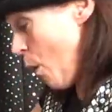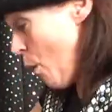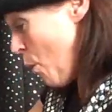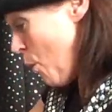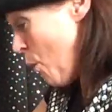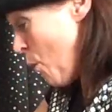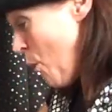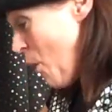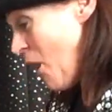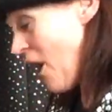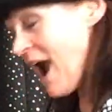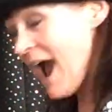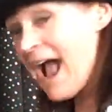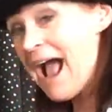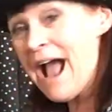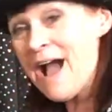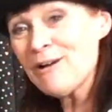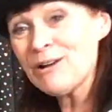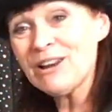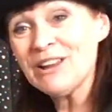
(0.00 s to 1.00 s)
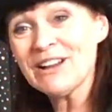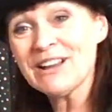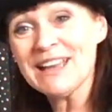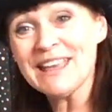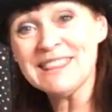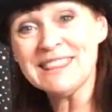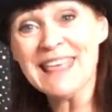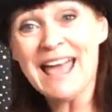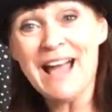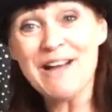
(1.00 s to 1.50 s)
Wow, look
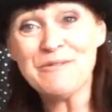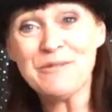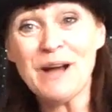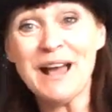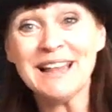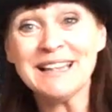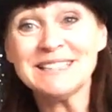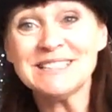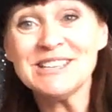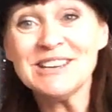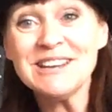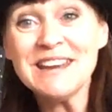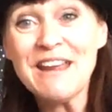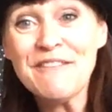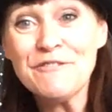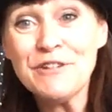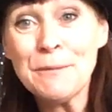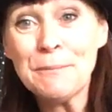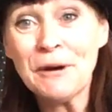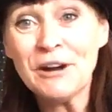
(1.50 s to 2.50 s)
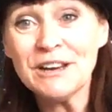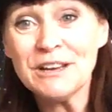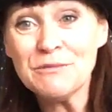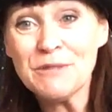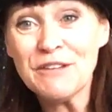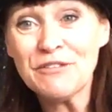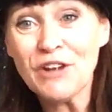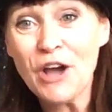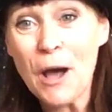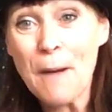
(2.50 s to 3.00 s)
at that. Well done, everybody.
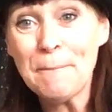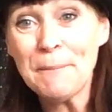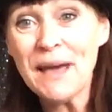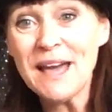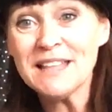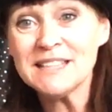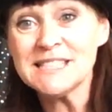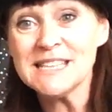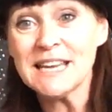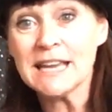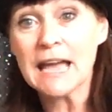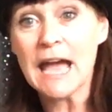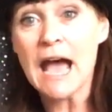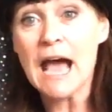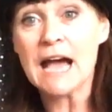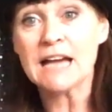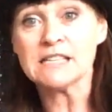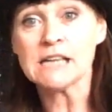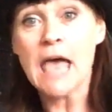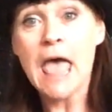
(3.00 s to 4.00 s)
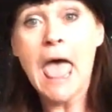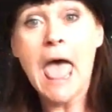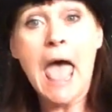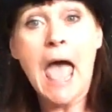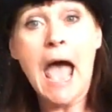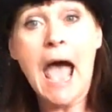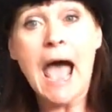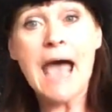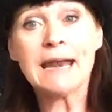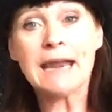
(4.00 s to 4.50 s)
We've got a birthday card.
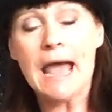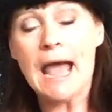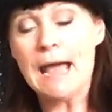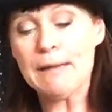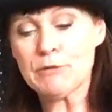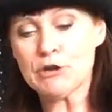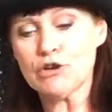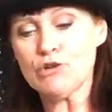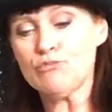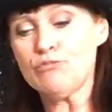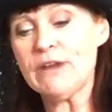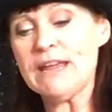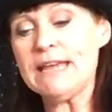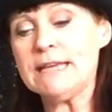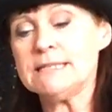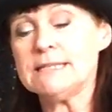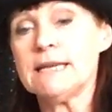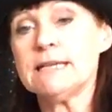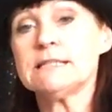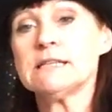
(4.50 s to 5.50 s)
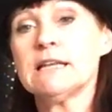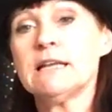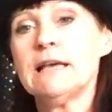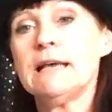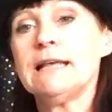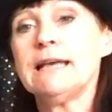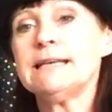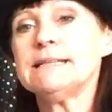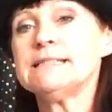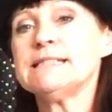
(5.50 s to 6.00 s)
And I'm going to read it.
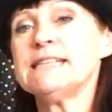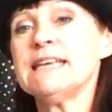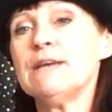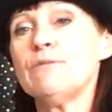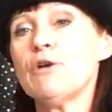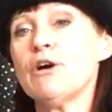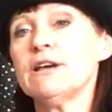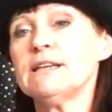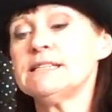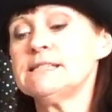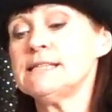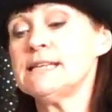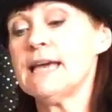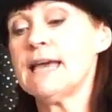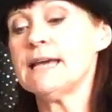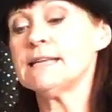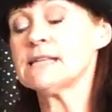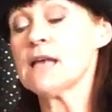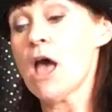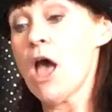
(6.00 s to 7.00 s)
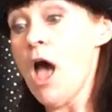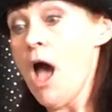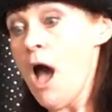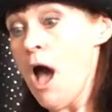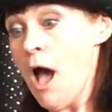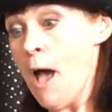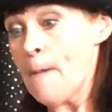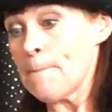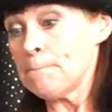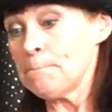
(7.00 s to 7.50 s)
Let's see what it says.
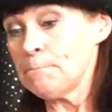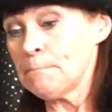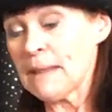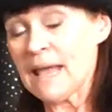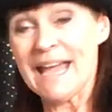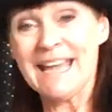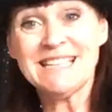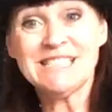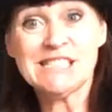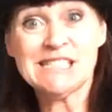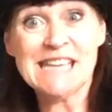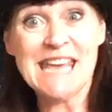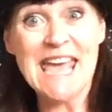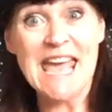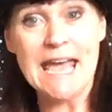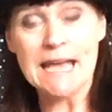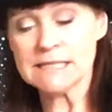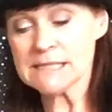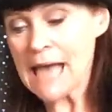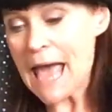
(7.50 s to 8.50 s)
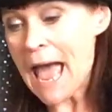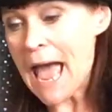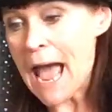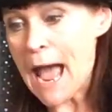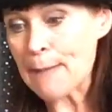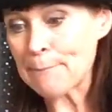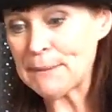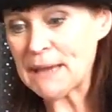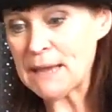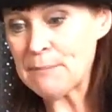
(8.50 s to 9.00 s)
It says,
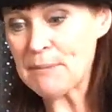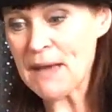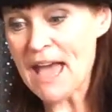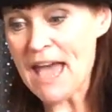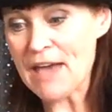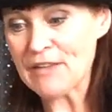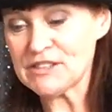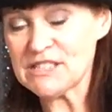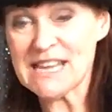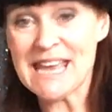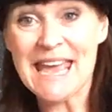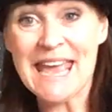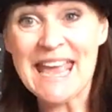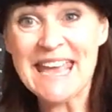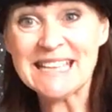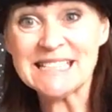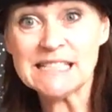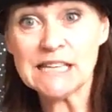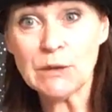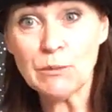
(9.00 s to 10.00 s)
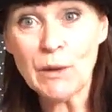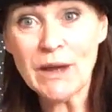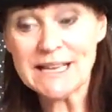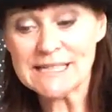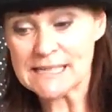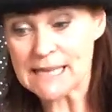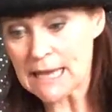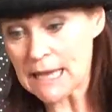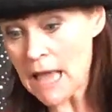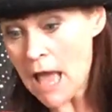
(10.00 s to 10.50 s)
happy birthday, Izzy
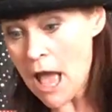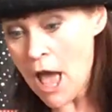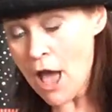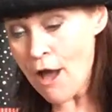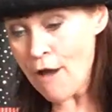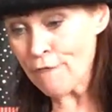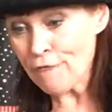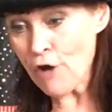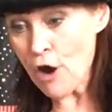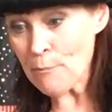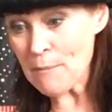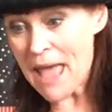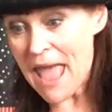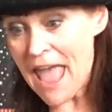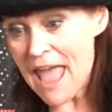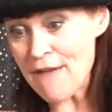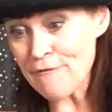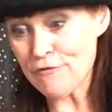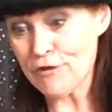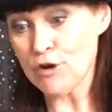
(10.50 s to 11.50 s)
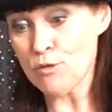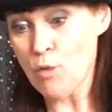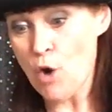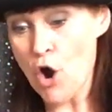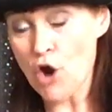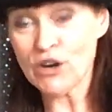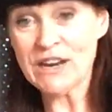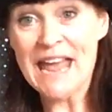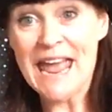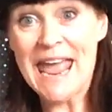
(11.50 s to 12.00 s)
Wizzy, from
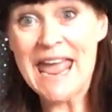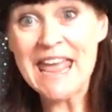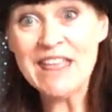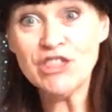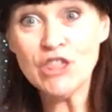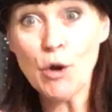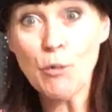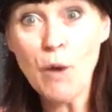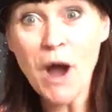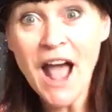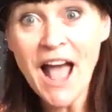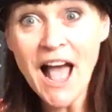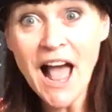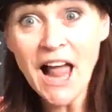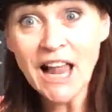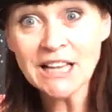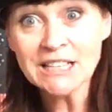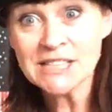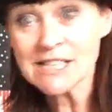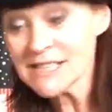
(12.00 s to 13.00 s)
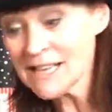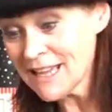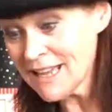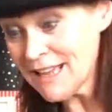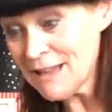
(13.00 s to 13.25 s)
everyone in the world.